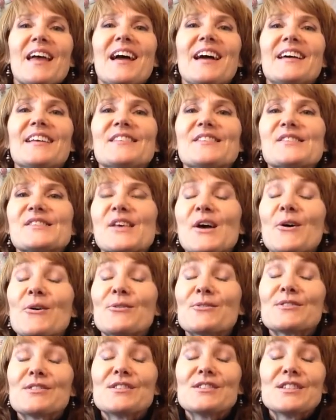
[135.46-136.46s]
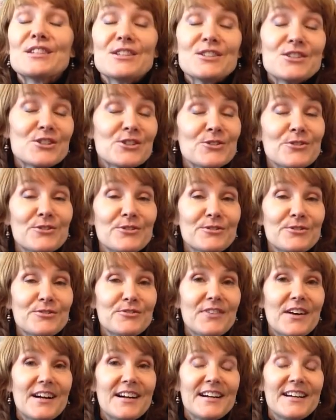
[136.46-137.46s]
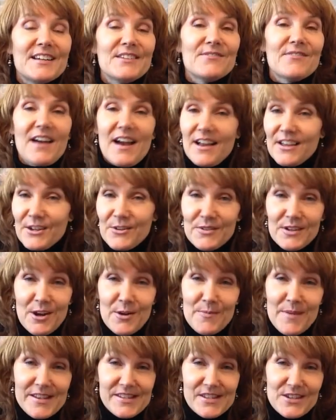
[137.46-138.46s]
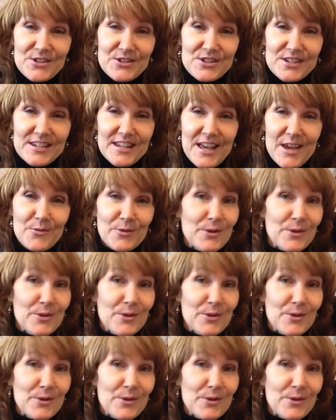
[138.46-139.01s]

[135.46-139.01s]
And so did you find value in our message today?